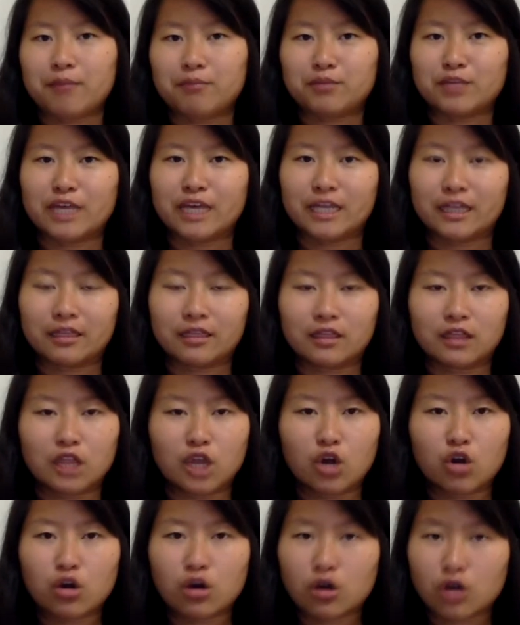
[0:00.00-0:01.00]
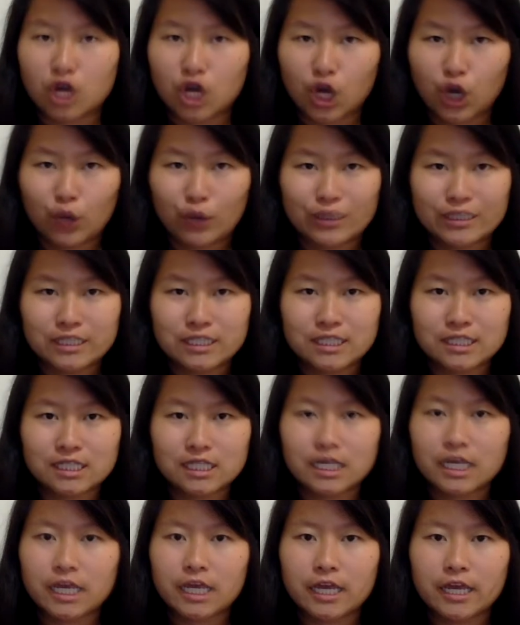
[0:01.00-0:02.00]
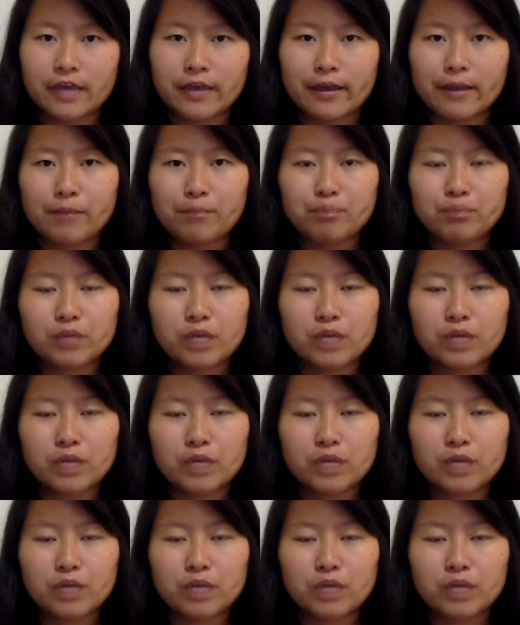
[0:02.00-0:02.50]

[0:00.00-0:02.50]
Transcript: get local currency,